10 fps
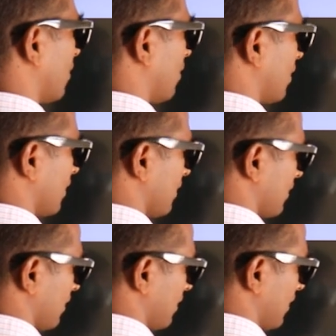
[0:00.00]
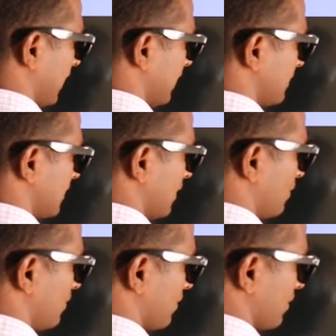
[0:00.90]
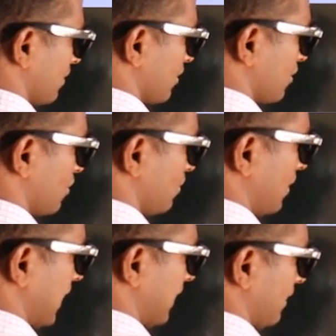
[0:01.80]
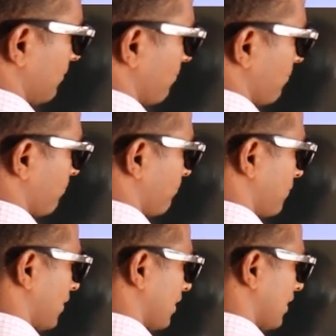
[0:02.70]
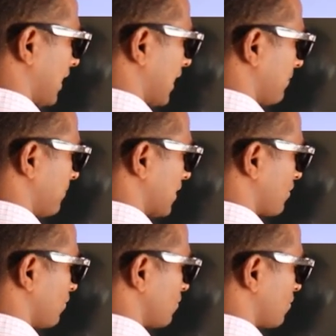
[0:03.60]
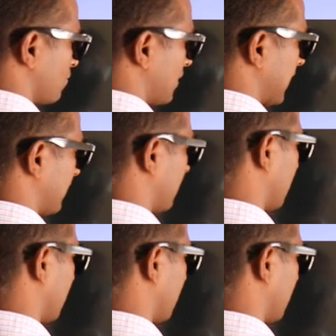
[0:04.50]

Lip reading: dot, take 0, so 10. A number close to 10